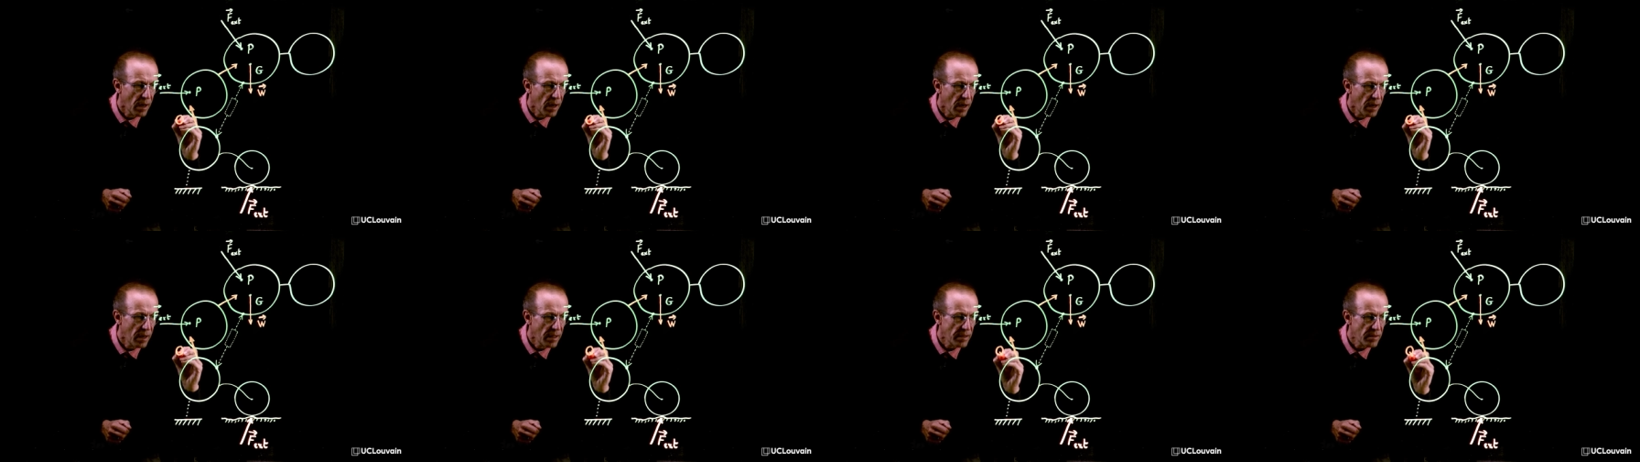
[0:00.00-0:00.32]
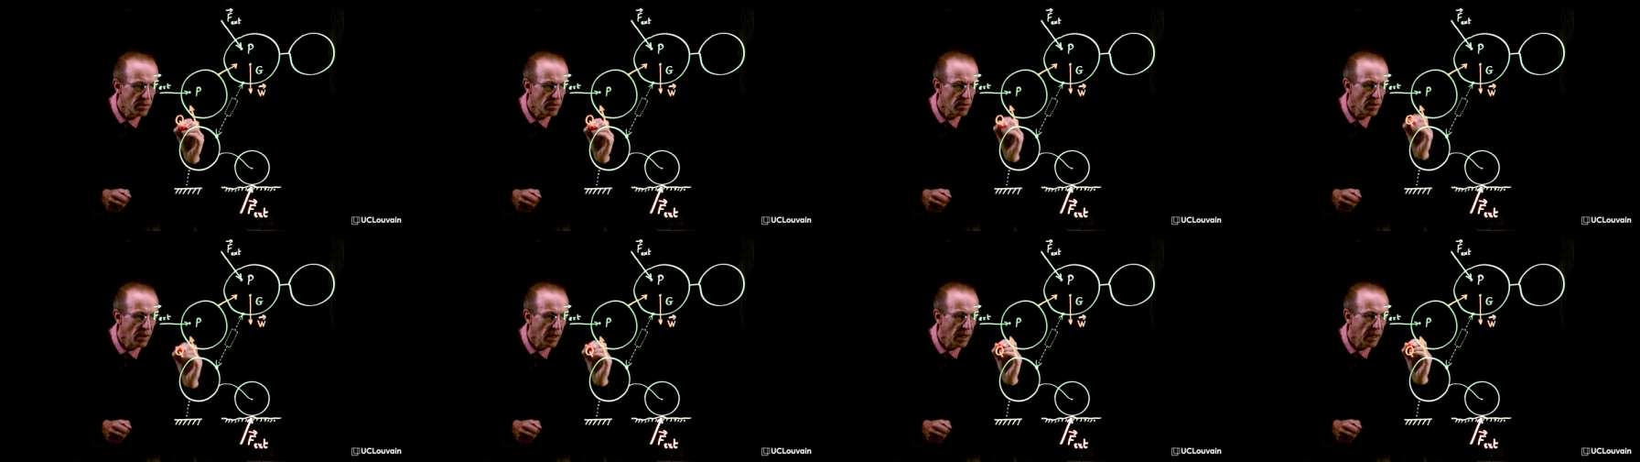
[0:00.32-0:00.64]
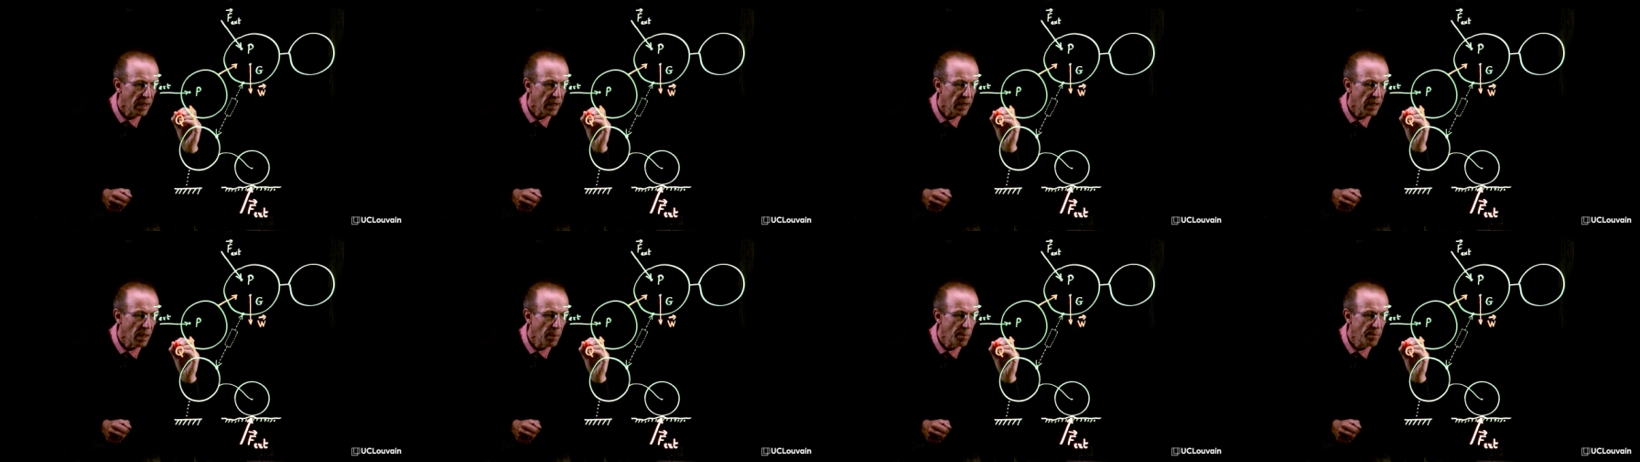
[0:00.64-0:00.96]
letter
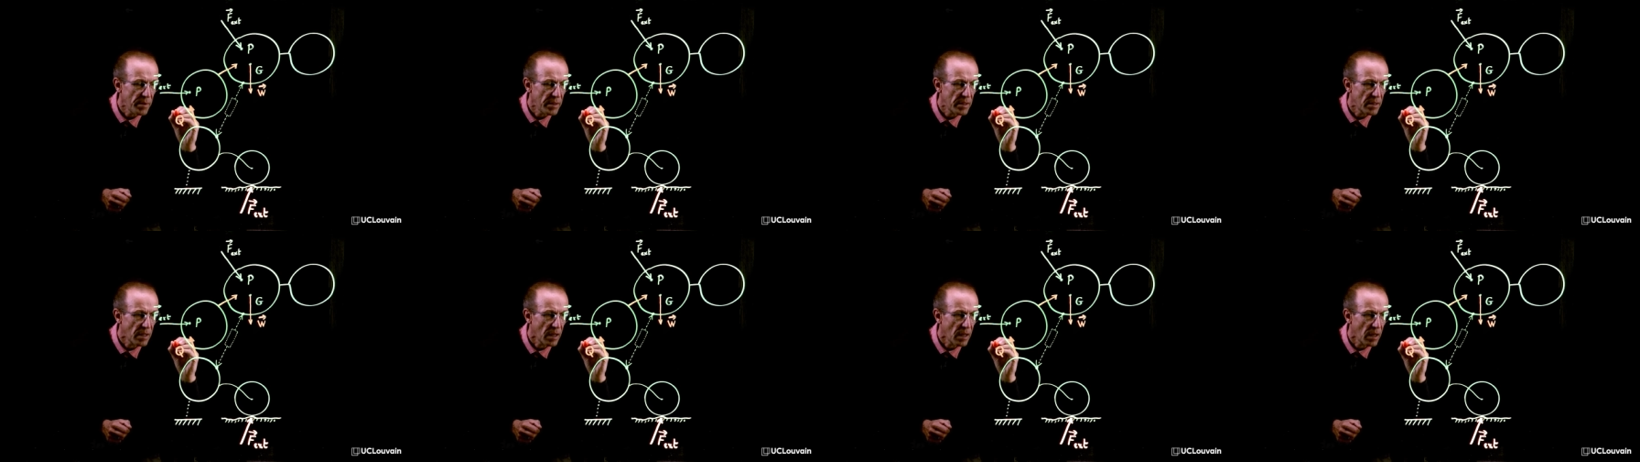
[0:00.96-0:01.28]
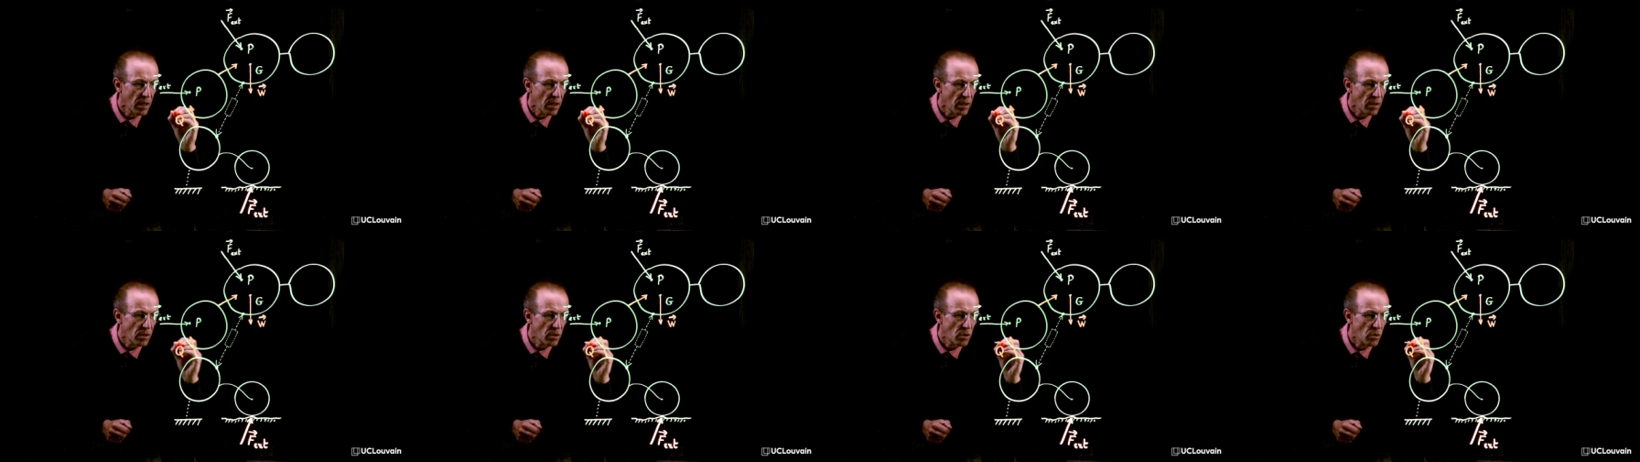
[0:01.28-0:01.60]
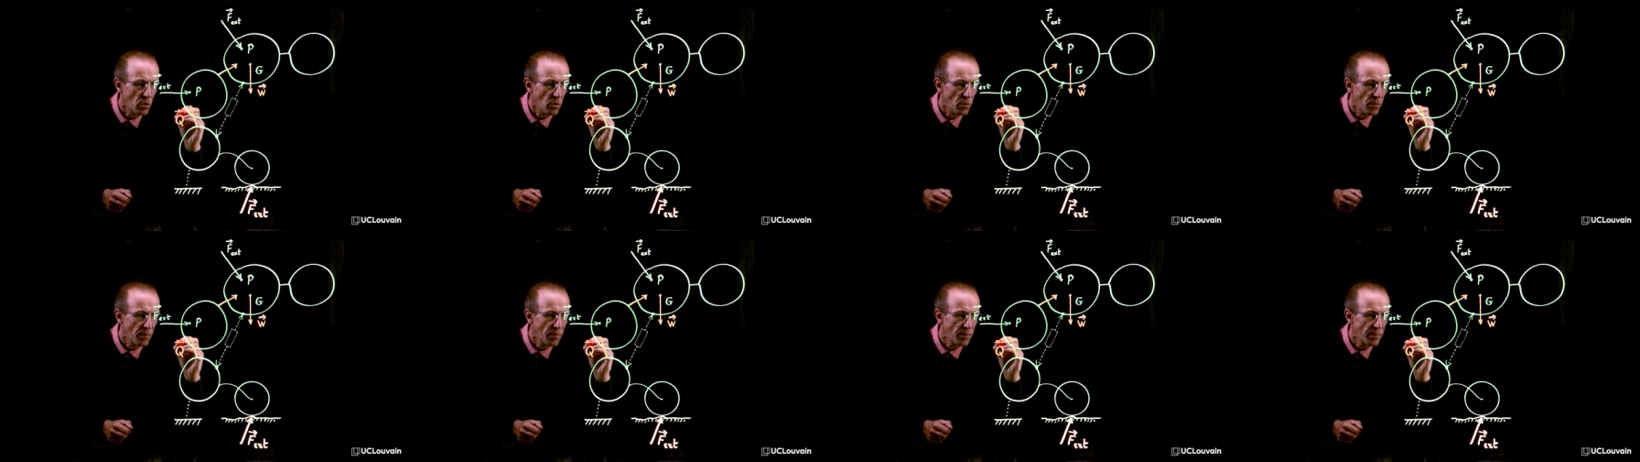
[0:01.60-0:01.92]
capital
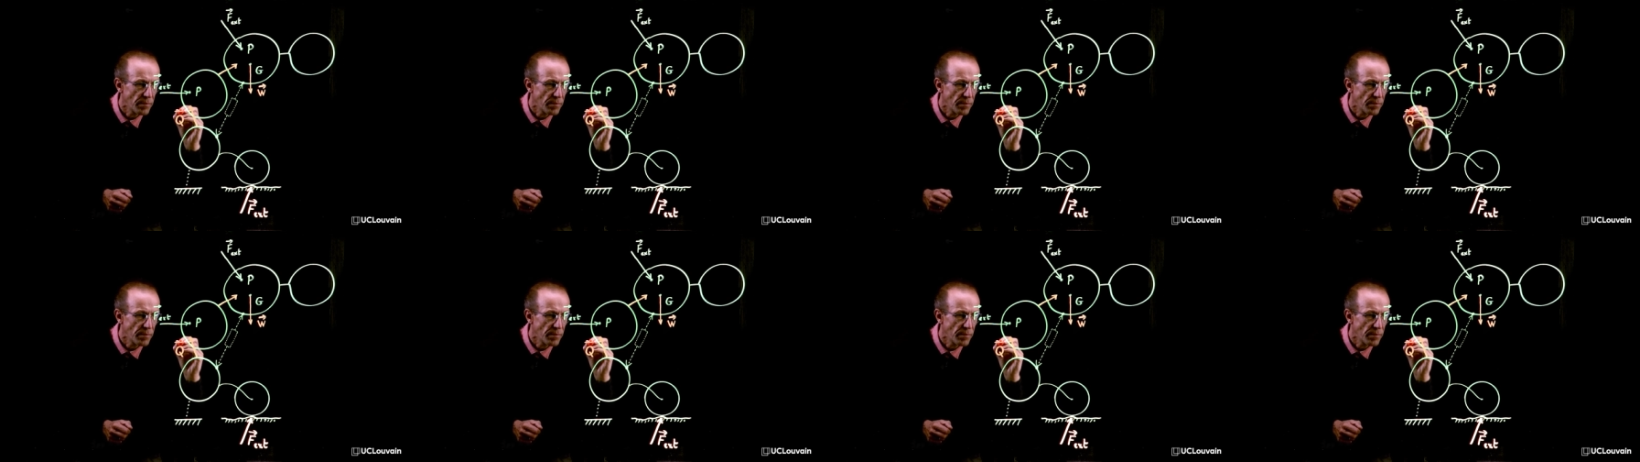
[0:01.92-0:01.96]
Q.